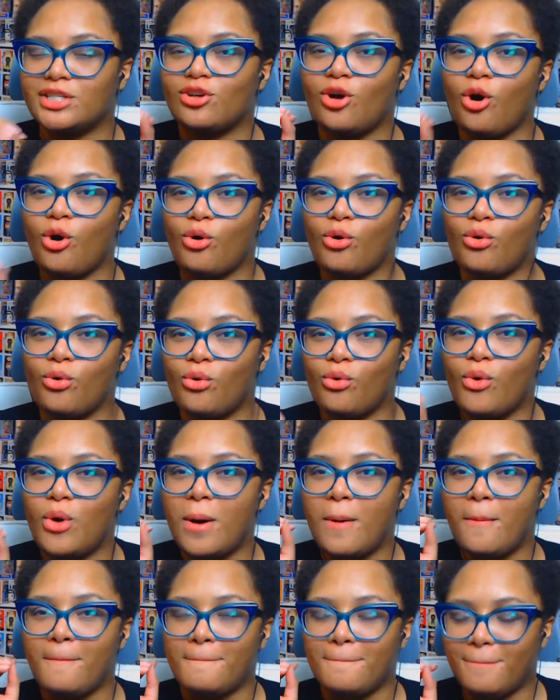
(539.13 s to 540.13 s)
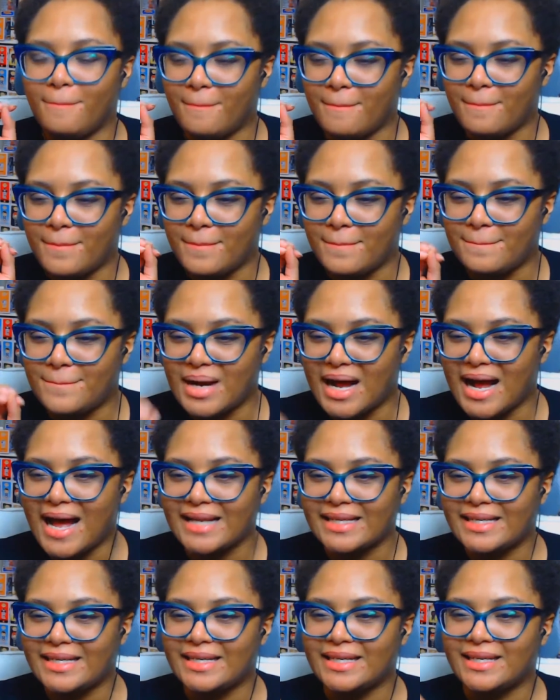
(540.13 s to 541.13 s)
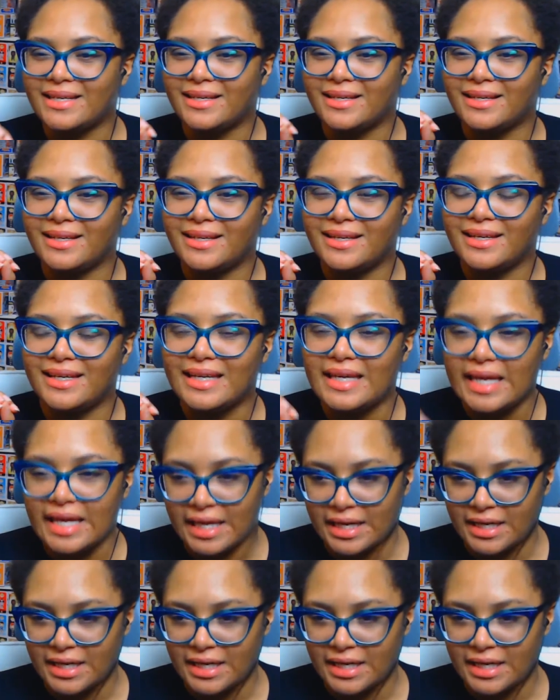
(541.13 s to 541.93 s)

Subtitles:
whole body in